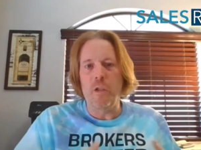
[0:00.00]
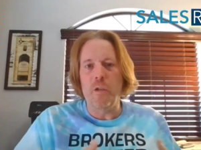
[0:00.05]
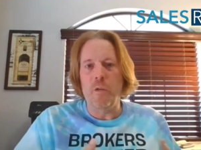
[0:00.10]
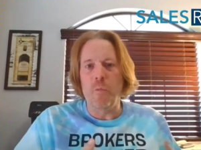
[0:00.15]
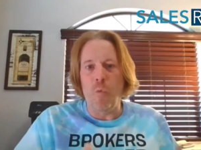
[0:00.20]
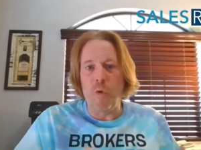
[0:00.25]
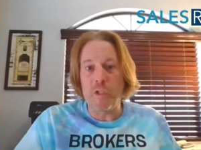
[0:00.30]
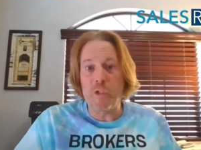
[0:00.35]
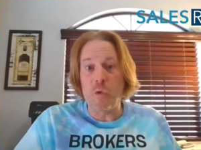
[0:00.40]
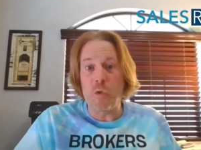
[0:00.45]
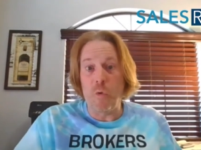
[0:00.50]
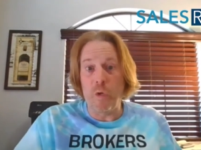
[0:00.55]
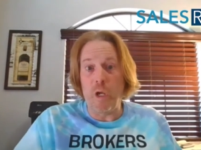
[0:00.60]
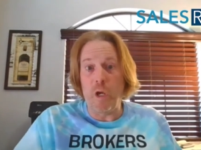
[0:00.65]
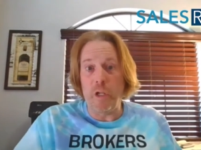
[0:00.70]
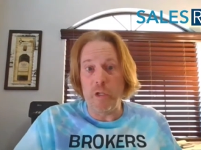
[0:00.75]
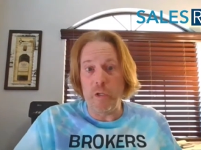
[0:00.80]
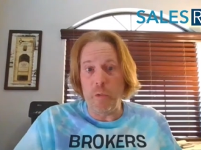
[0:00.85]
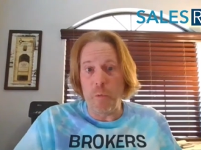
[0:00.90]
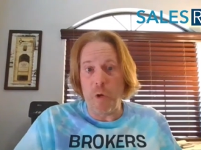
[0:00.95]
what's going
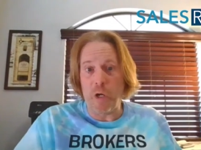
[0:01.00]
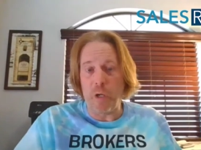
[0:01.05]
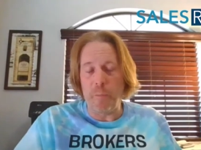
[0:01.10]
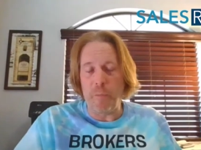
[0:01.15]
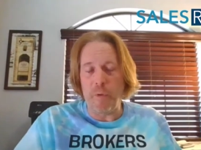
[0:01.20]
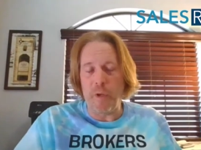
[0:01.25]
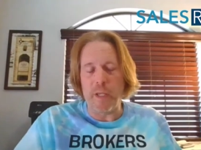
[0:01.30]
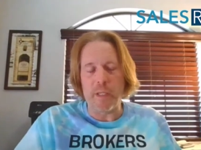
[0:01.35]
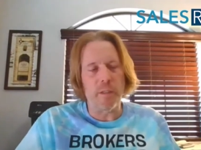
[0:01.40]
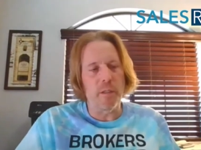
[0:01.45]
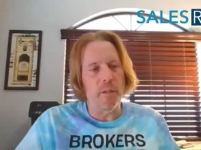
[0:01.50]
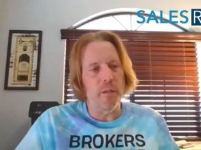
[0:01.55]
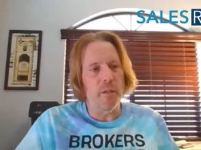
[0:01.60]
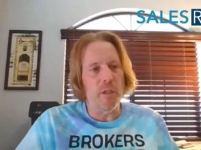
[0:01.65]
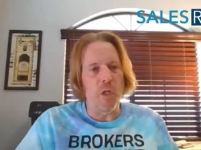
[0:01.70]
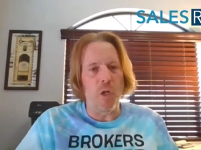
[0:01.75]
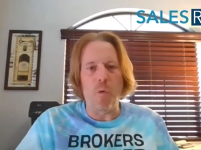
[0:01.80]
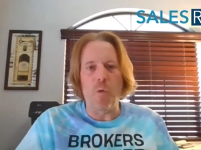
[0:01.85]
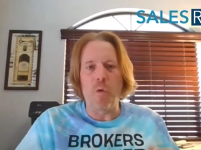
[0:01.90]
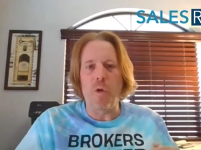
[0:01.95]
on in your marketplace,
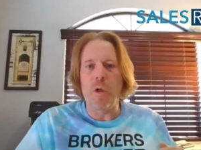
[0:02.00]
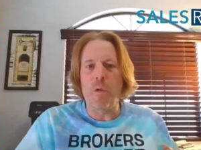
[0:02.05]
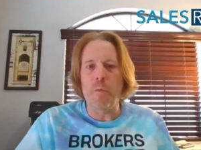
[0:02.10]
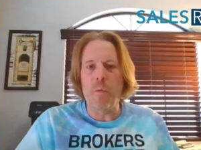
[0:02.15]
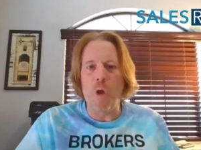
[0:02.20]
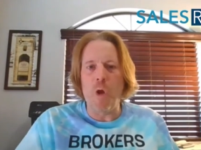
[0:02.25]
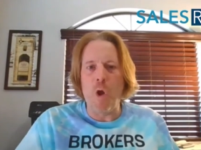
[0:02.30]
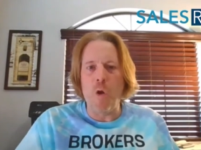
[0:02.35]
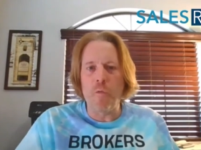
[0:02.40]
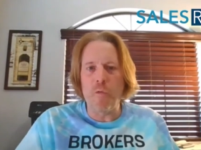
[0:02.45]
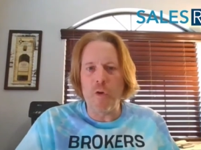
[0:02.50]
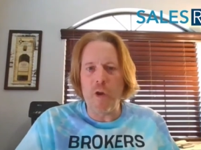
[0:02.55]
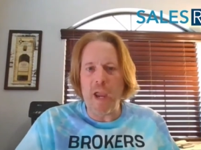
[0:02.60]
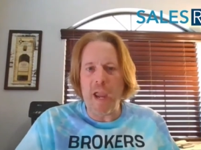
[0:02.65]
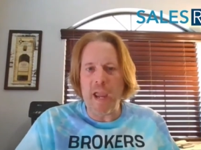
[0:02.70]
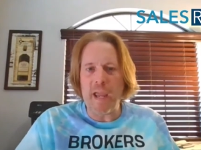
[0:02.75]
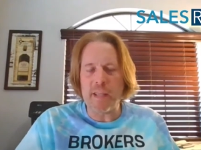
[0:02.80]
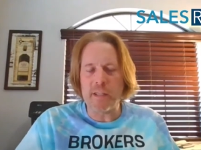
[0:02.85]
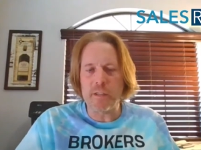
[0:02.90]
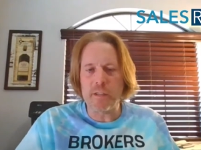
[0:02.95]
you know, over
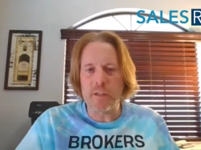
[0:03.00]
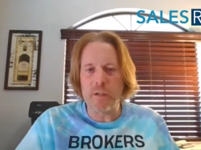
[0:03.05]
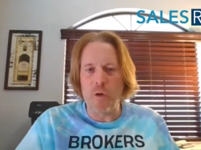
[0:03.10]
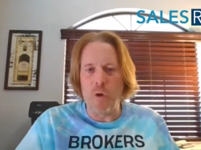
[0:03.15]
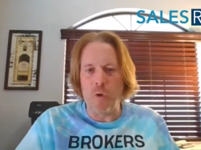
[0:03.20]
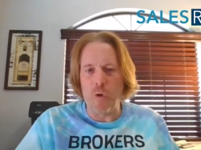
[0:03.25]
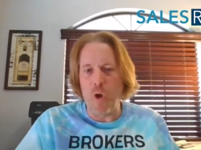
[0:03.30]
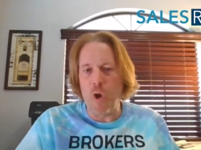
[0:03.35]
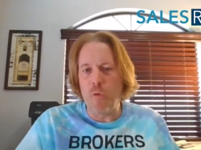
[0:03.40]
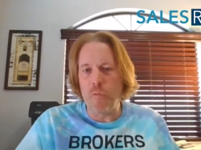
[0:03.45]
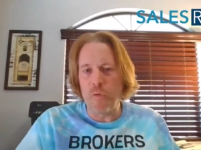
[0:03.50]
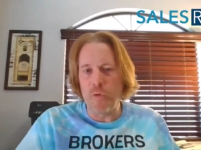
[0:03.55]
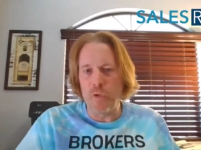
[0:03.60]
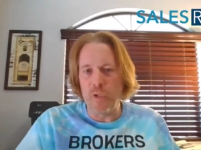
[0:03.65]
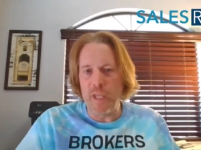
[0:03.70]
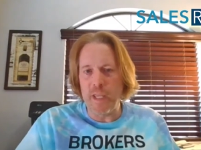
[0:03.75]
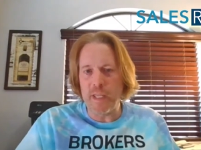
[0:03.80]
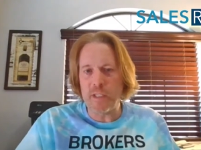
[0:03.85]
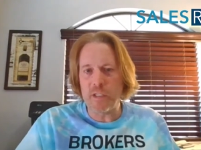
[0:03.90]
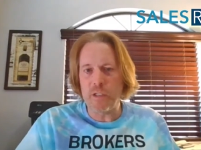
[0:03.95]
ask or over
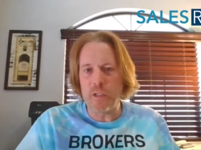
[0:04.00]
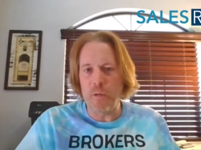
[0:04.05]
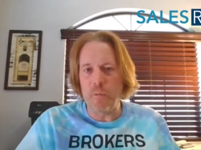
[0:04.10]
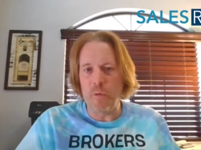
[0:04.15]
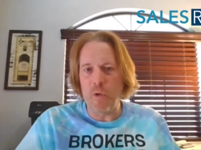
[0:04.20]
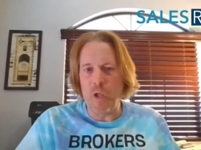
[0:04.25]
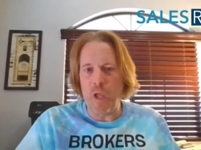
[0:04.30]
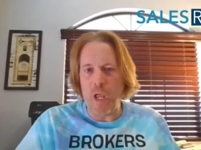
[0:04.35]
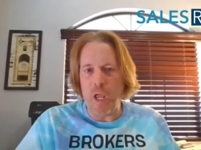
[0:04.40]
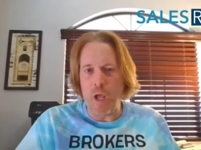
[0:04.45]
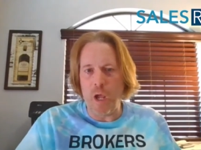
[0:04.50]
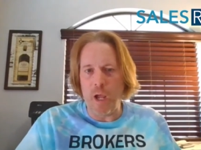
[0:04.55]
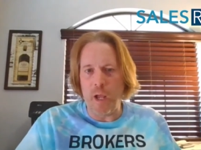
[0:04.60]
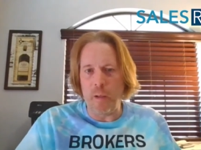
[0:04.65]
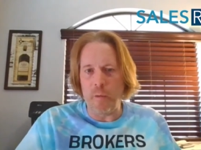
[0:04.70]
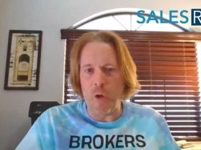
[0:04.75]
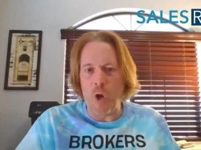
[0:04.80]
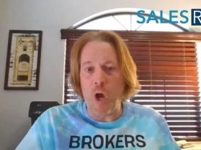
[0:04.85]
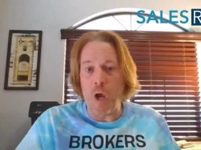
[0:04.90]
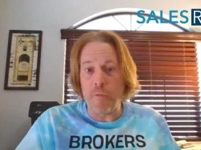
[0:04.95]
list uh,
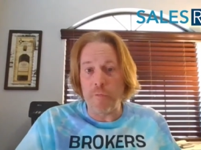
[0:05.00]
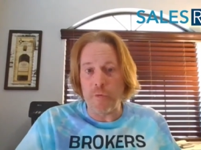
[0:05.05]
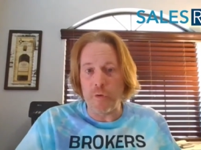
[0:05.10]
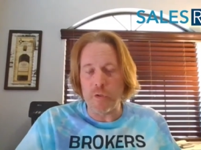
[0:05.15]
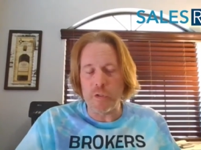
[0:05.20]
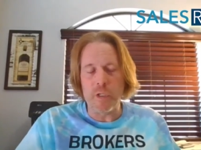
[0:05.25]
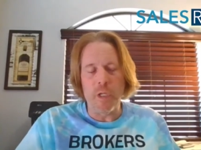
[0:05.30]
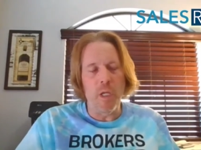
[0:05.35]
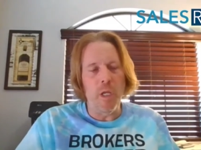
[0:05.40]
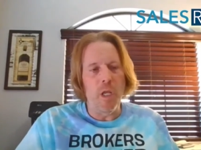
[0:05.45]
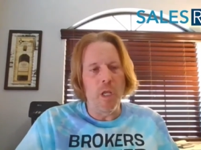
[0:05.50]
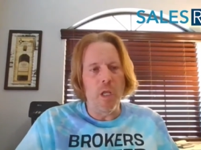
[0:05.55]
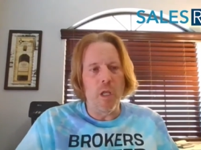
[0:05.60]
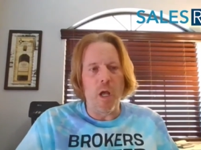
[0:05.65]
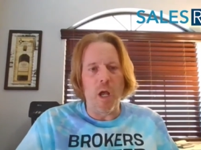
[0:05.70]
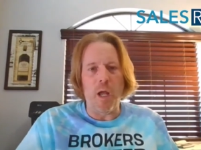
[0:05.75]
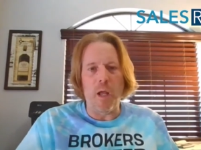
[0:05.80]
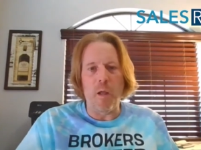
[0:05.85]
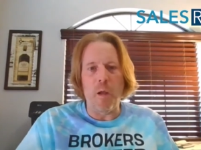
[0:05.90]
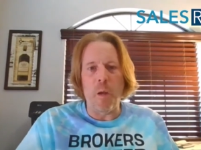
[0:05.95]
offers,
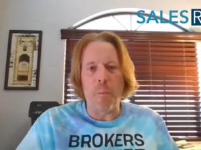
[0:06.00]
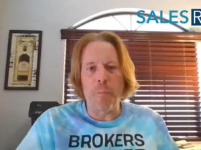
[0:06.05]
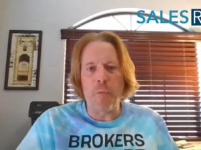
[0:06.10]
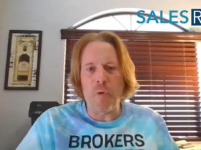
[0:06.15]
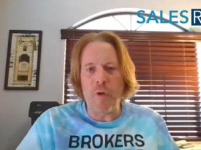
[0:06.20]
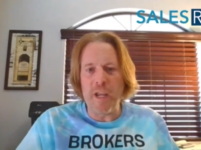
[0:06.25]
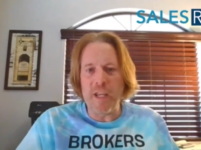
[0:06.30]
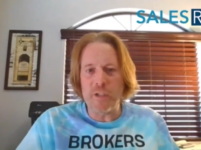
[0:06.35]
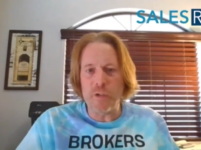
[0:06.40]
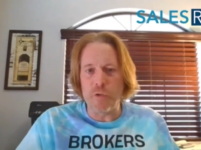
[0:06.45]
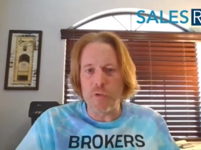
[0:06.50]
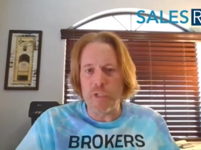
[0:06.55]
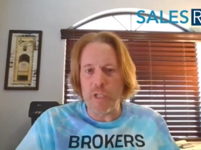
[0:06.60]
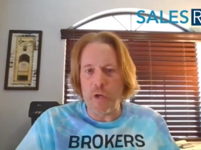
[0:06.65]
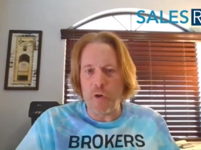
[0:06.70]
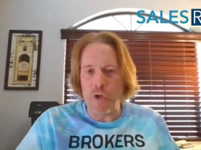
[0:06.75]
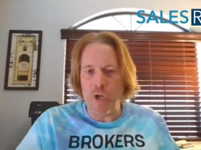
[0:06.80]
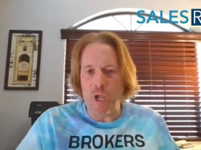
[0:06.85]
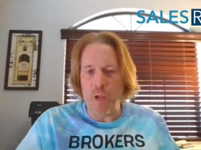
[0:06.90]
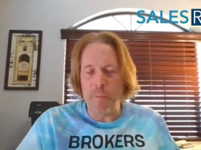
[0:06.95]
uh, appraisals that
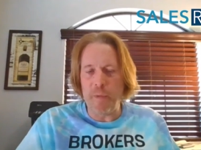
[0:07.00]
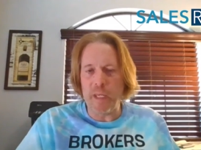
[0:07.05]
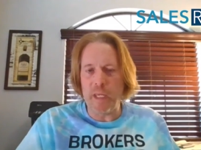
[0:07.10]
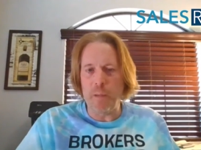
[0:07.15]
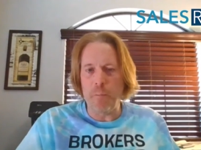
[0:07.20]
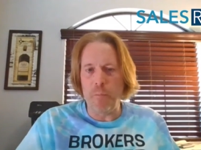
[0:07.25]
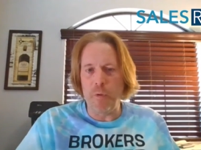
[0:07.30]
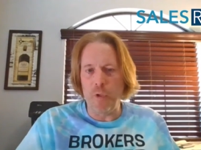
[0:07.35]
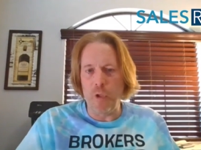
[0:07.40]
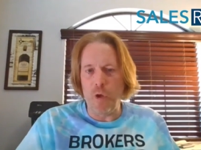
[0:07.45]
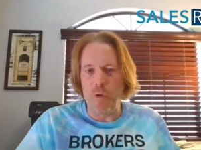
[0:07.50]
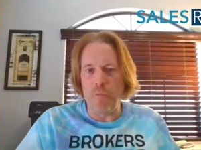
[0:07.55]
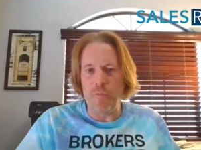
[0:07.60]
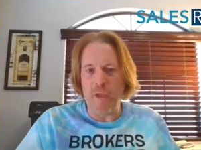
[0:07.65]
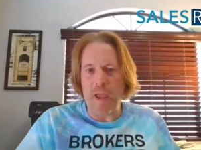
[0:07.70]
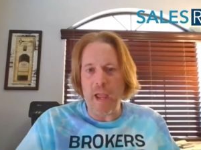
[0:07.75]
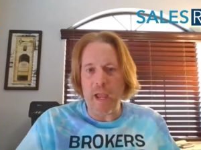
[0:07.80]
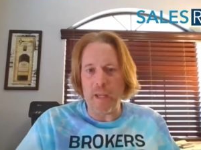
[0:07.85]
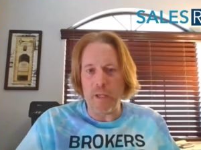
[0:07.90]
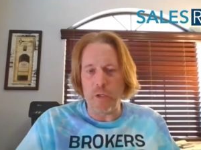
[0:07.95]
are coming in below
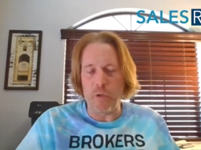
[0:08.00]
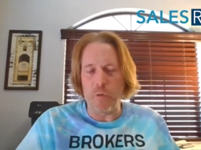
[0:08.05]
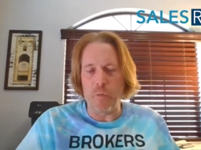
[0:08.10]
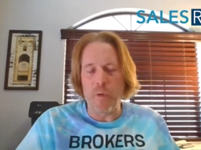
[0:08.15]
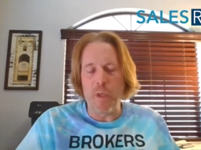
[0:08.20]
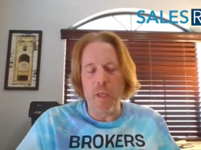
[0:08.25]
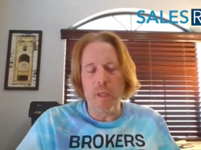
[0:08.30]
value.